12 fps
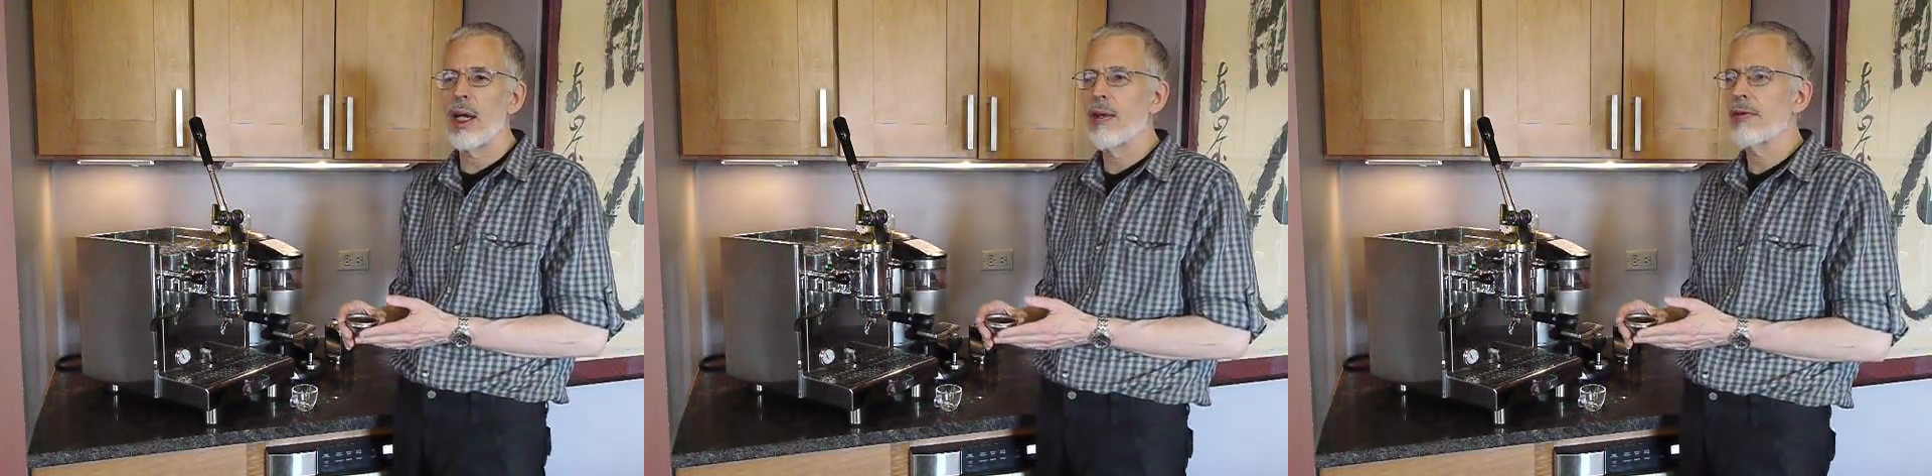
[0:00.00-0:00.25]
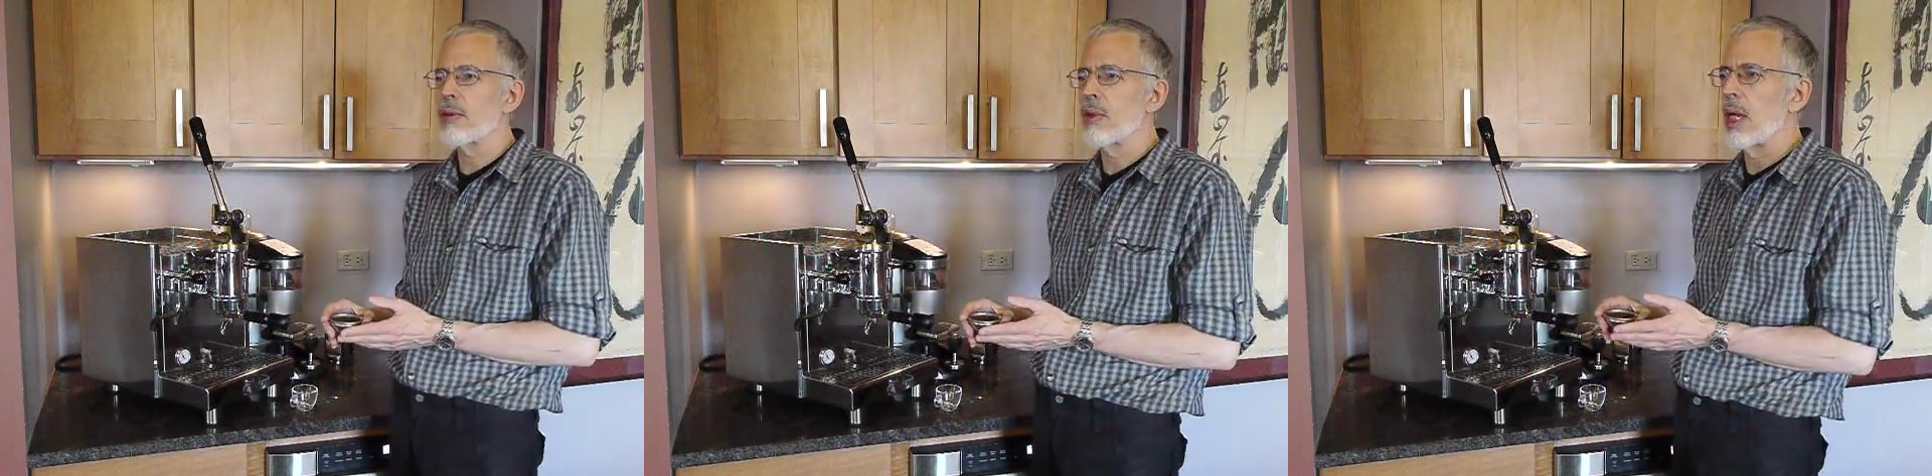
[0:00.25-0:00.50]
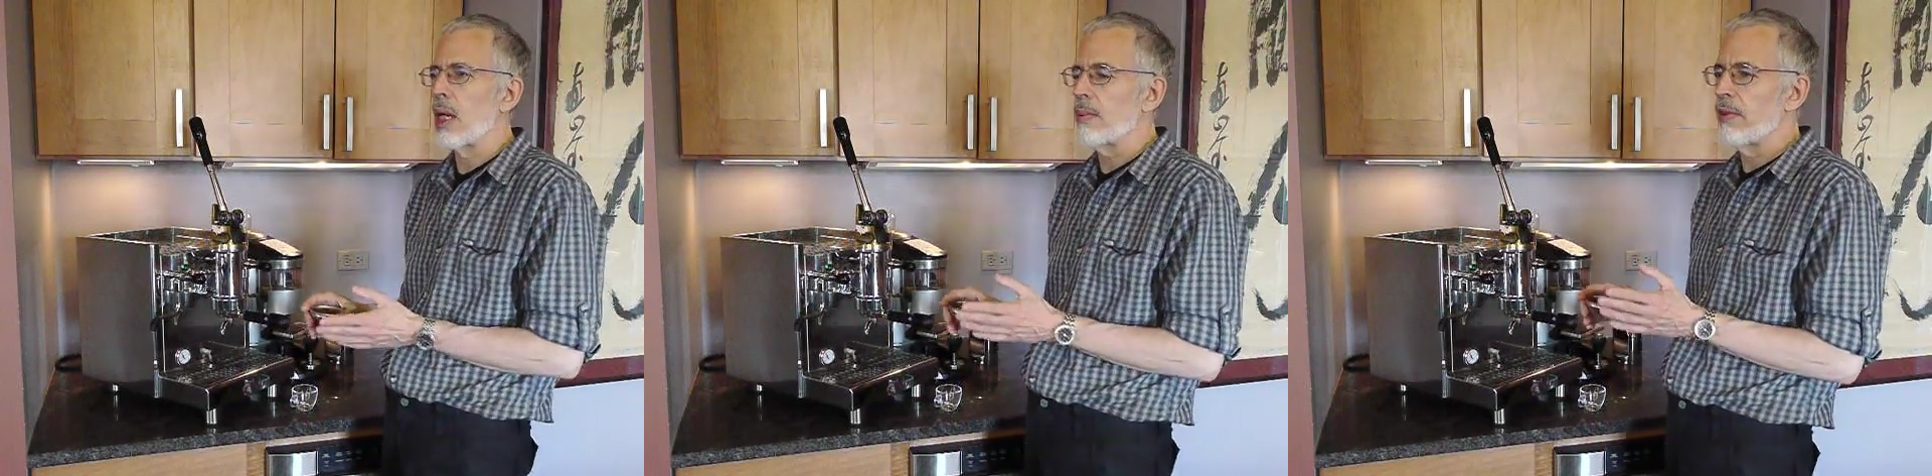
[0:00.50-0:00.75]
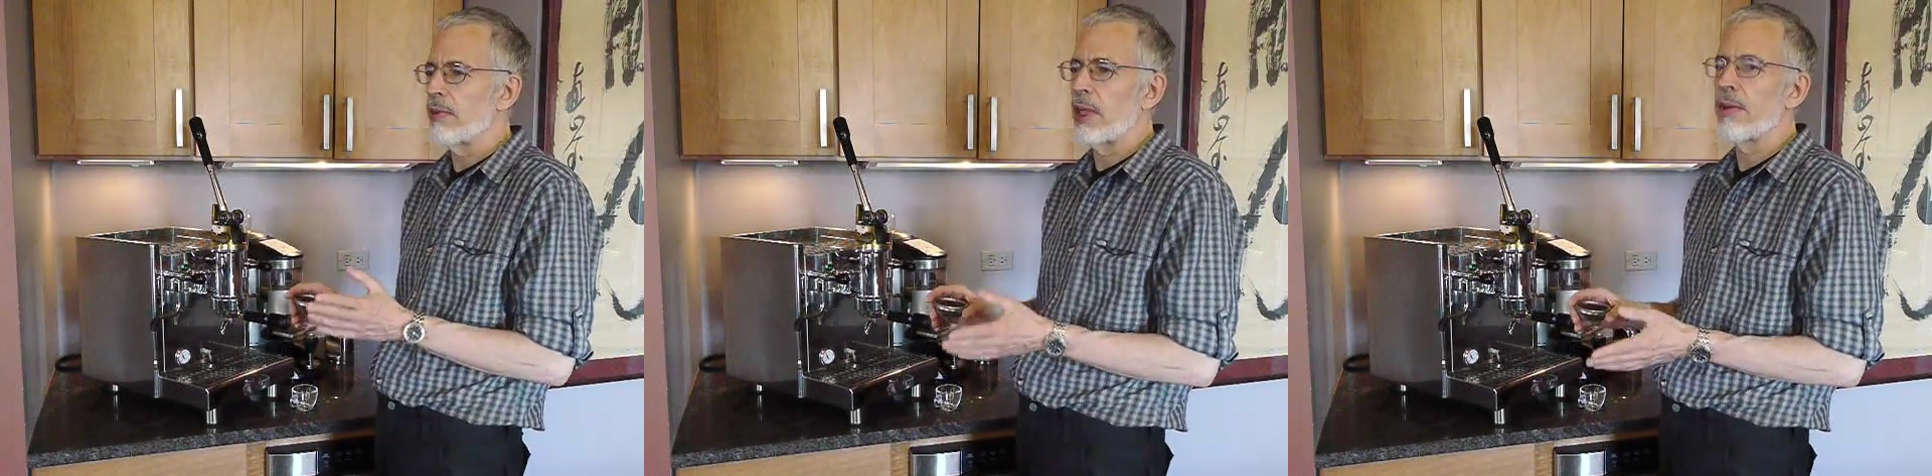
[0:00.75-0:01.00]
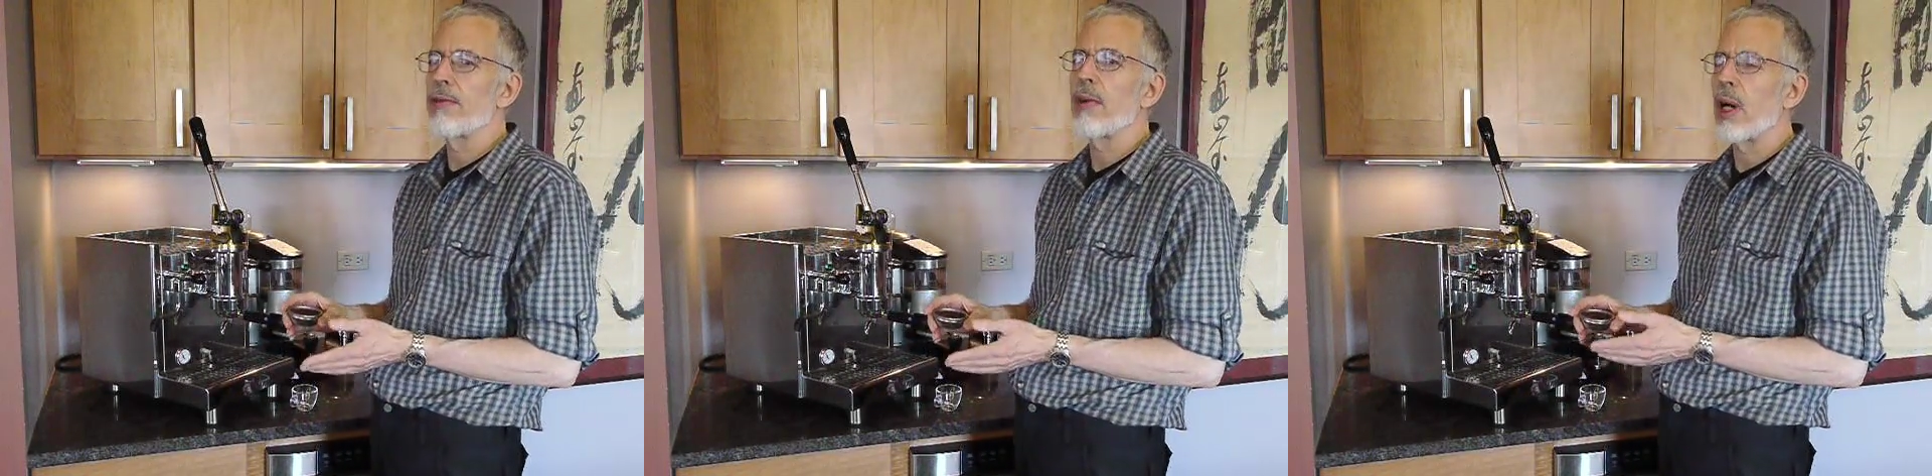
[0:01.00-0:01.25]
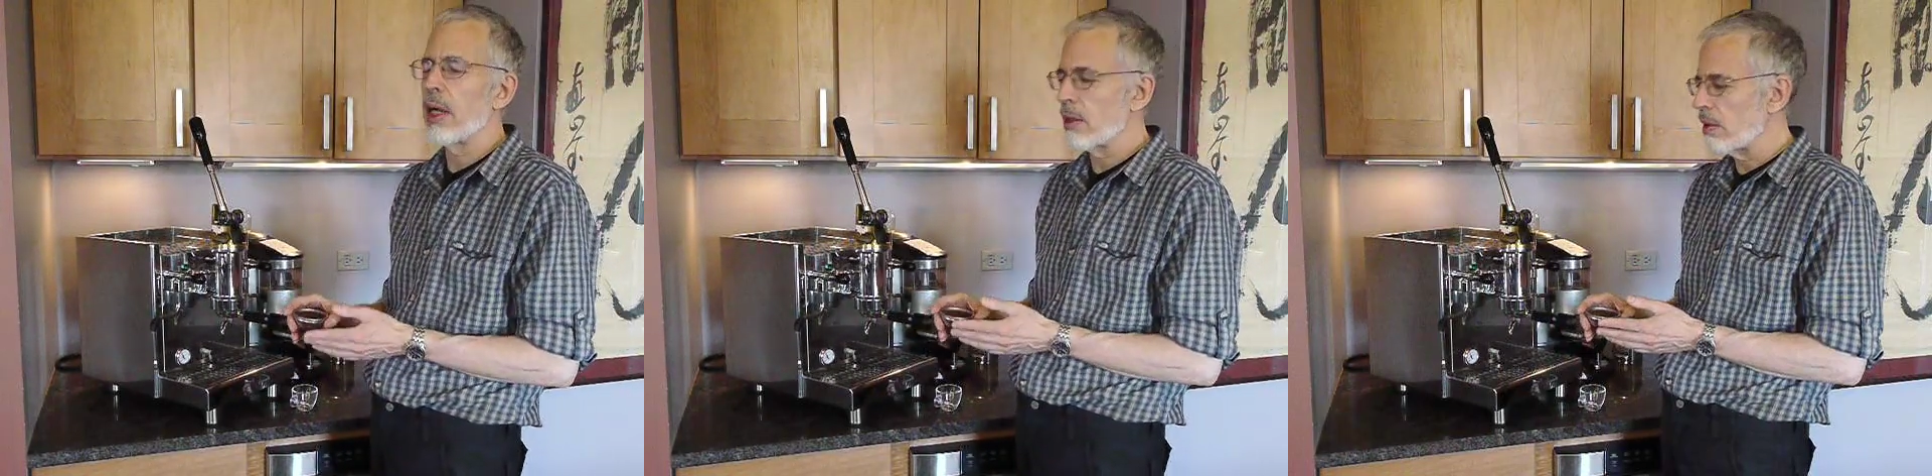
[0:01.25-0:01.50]
half grams, a very
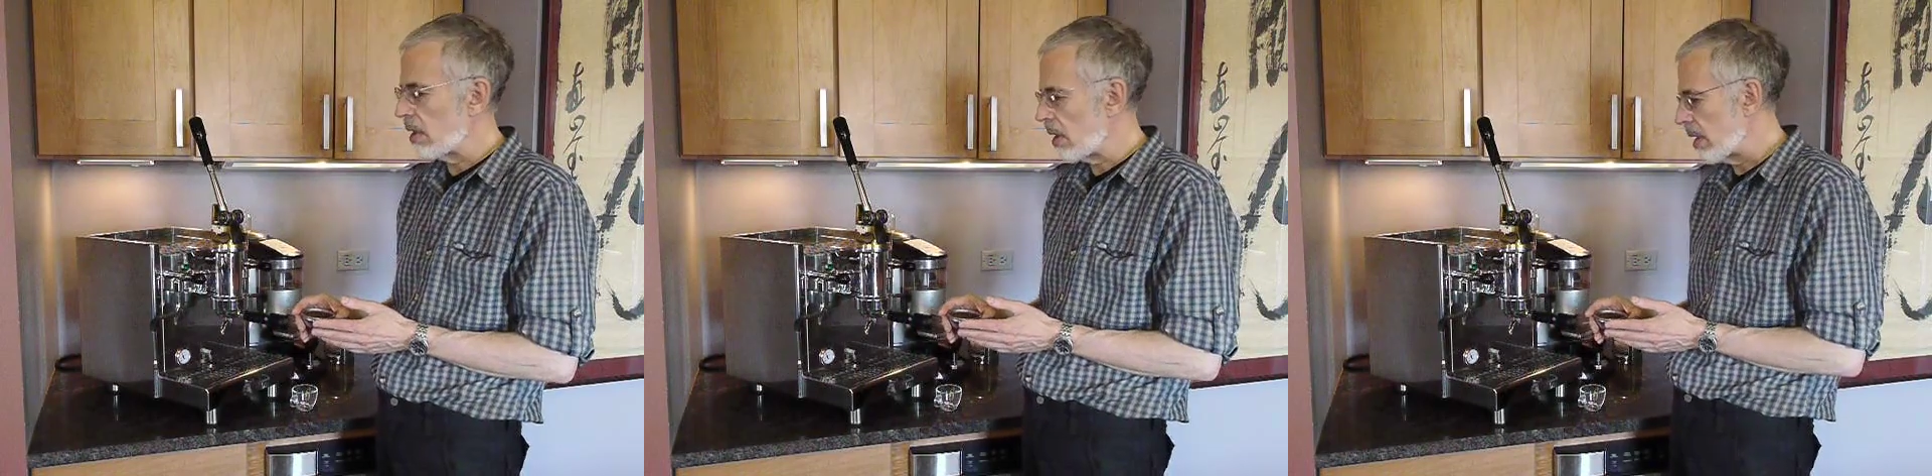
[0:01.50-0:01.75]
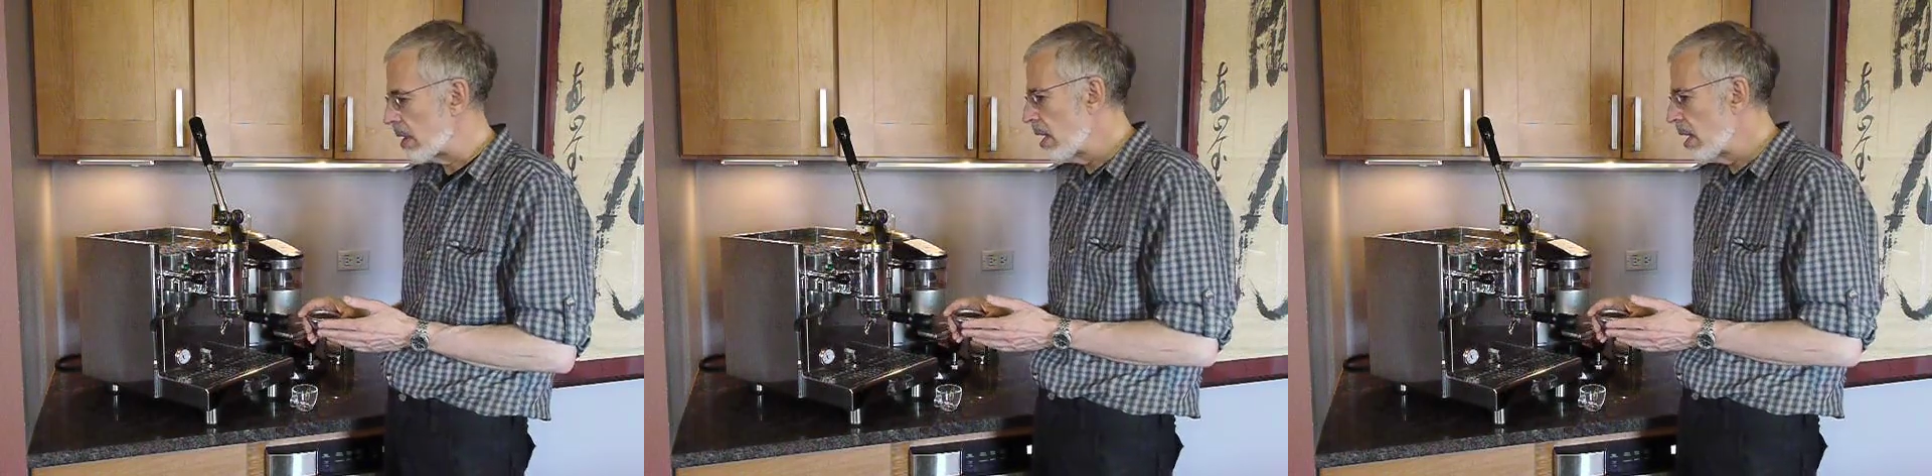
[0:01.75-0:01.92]
fine grind.